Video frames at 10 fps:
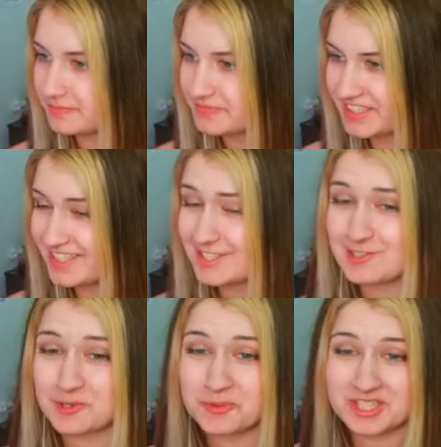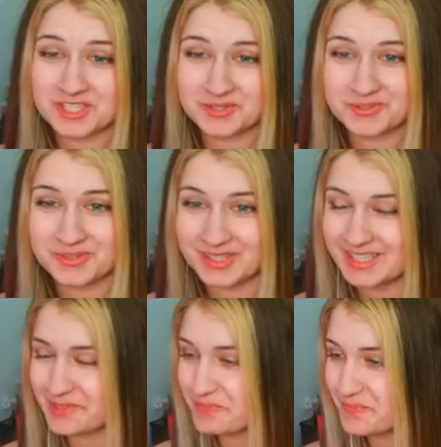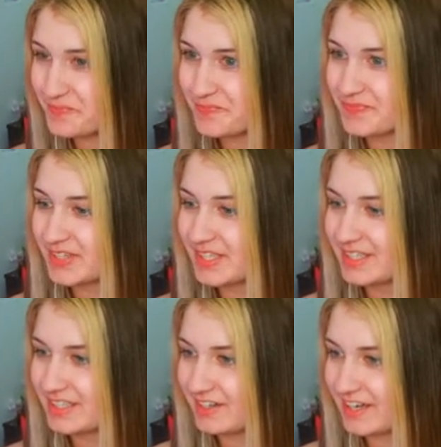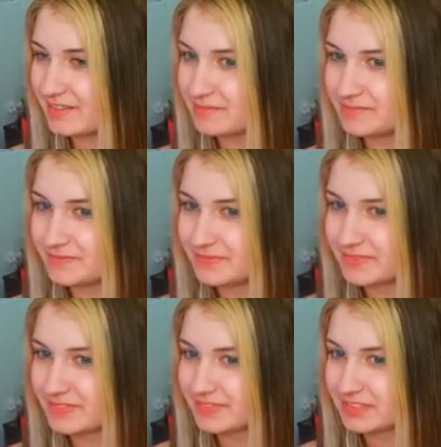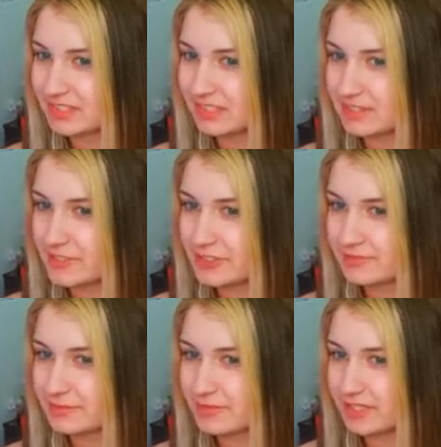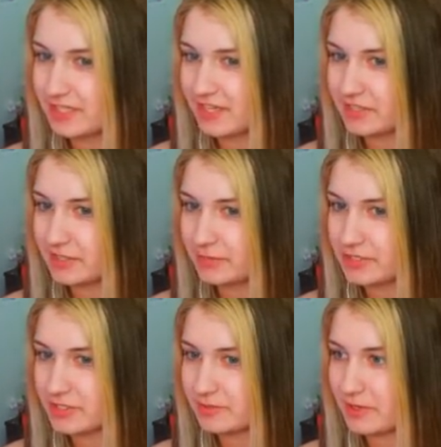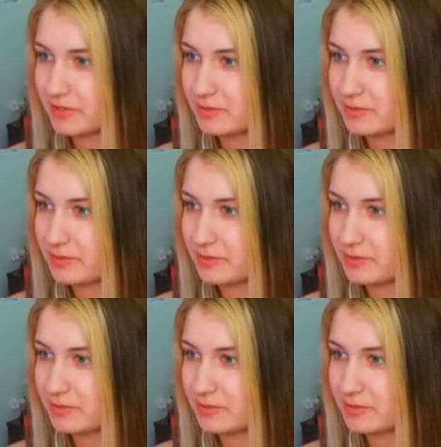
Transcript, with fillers: He's so cute. Look at him. Alright. You still have a funny line in the original about your